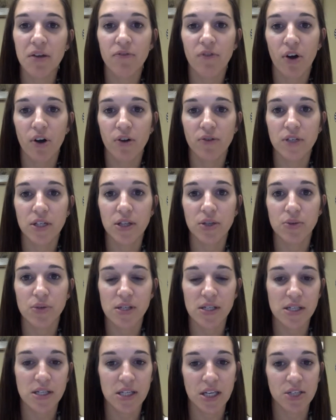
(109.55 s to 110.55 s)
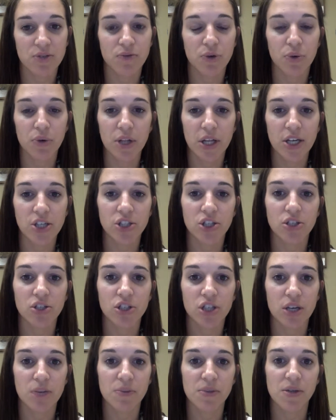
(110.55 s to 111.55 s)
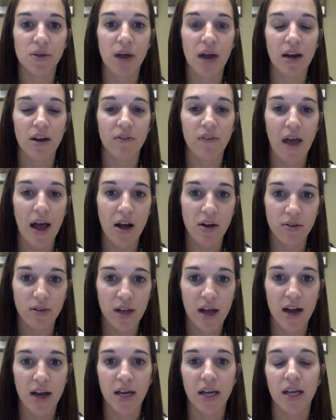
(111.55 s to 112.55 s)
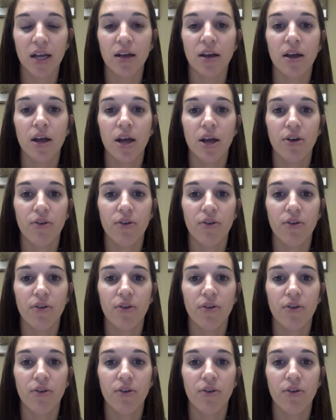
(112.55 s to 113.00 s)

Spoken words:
involved in those successful relationships, so kind of outlining